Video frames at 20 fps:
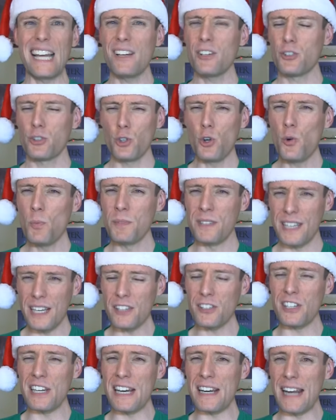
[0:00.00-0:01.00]
I assume
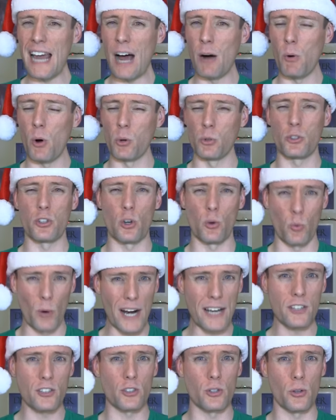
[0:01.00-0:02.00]
Disney now owns the
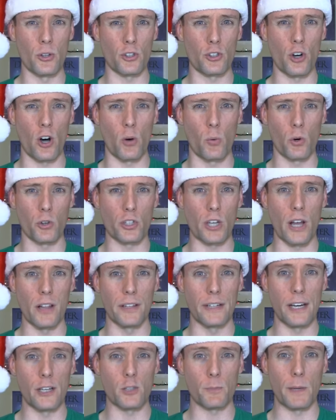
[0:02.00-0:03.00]
rights to the Star Wars
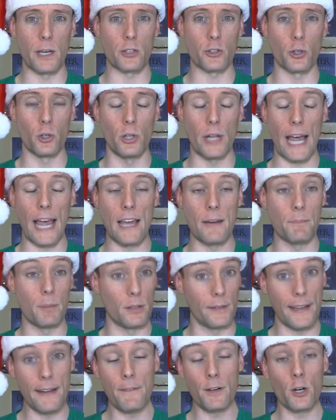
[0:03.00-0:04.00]
Holiday Special, and
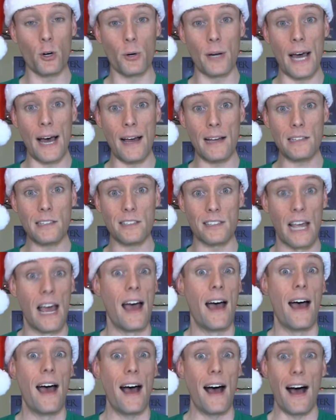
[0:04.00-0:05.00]
believe it or not,
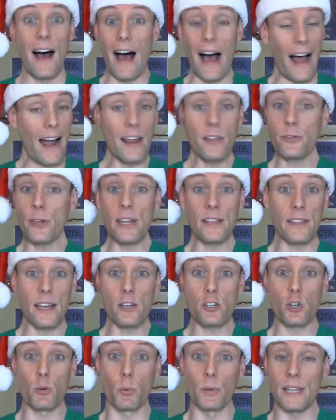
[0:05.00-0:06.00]
I think
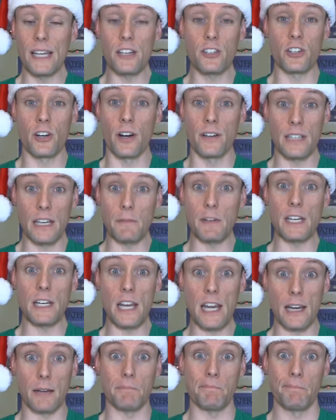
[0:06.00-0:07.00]
they should release it on
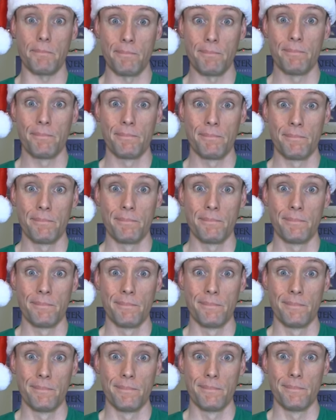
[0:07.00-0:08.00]
DVD.
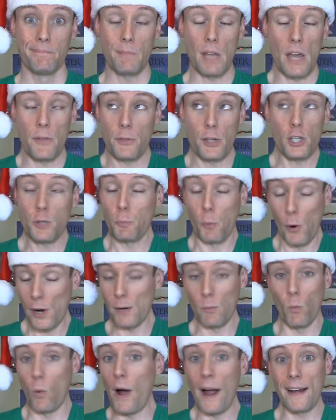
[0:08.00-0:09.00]
At this
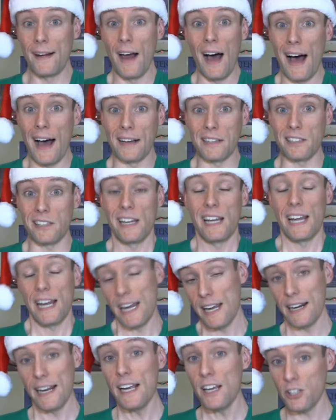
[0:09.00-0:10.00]
point, why not?
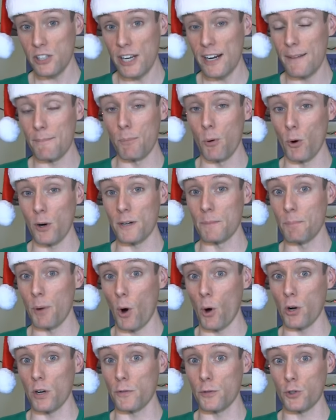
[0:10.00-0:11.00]
It is an important
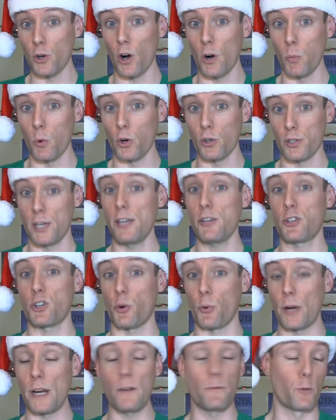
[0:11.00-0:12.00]
part of Star Wars
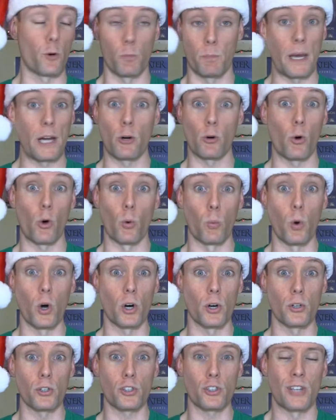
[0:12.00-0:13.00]
history, for better or
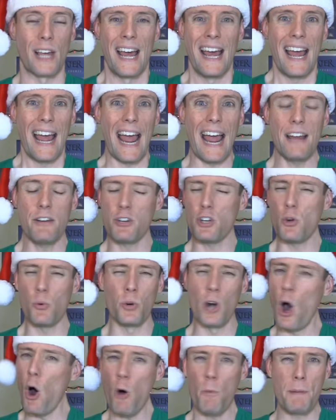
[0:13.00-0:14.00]
worse, and
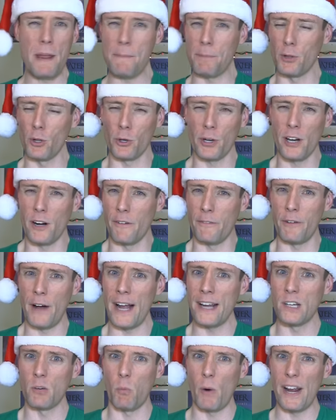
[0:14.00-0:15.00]
you know people are gonna
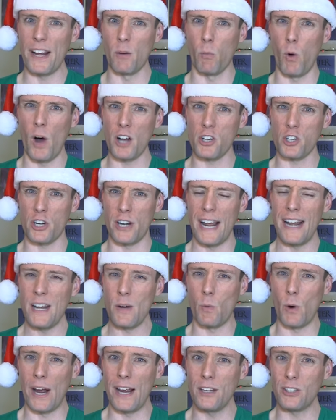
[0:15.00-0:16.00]
find a way to watch it
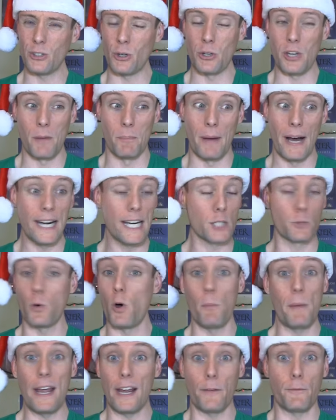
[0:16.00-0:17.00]
anyway, so you might as
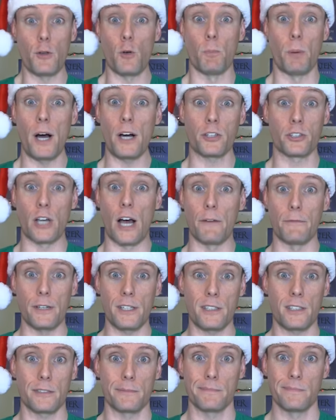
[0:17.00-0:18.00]
well make a few bucks off
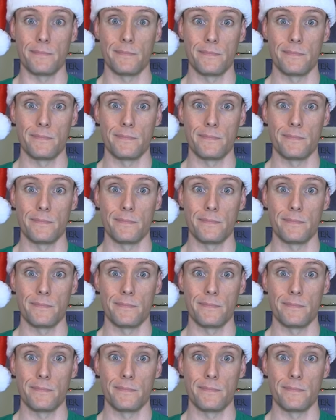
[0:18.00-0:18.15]
it.